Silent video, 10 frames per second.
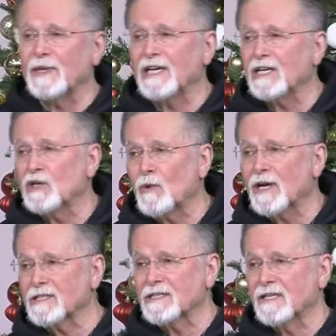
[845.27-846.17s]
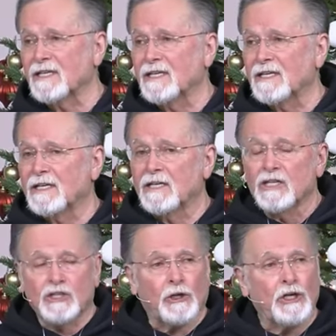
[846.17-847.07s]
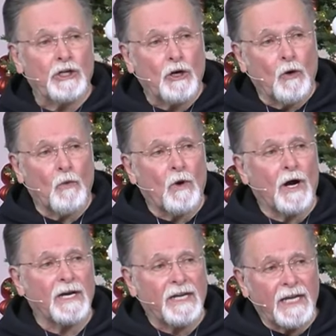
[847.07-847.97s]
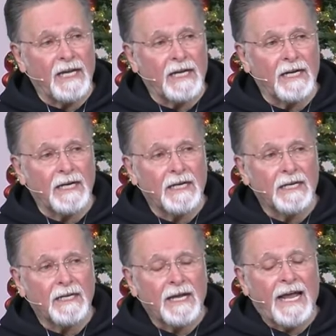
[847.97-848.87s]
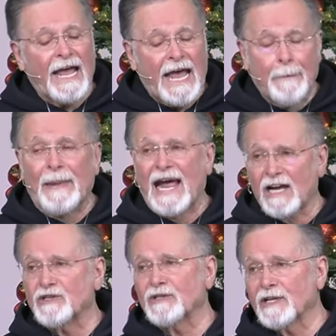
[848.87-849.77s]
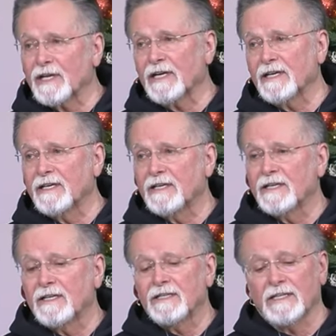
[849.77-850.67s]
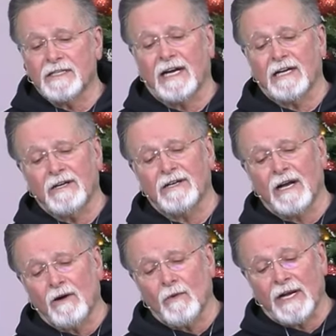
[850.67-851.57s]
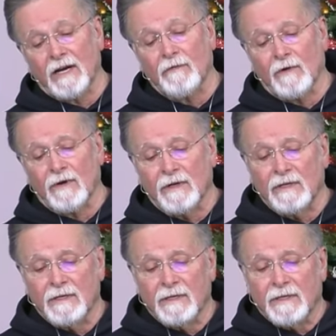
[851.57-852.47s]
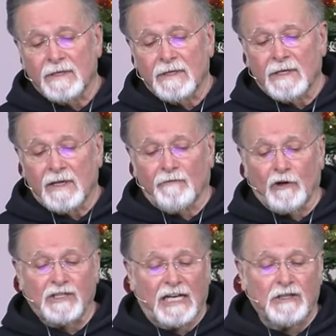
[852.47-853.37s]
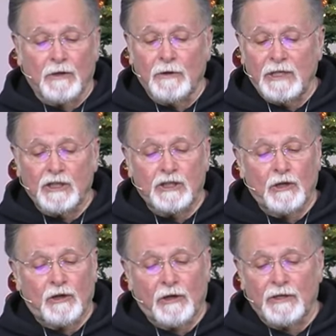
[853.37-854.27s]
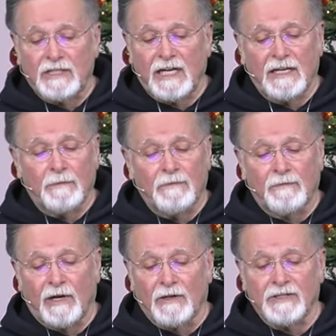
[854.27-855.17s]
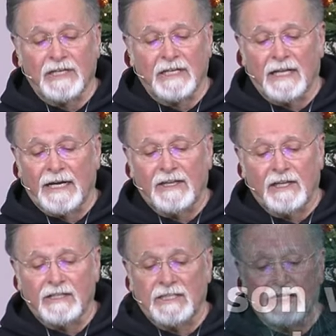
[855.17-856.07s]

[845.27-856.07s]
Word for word: speaking to us. So you don't walk in haphazardly, just kind of, oh, ah, whatever. In 1 Thessalonians 2:13, Paul said it like this.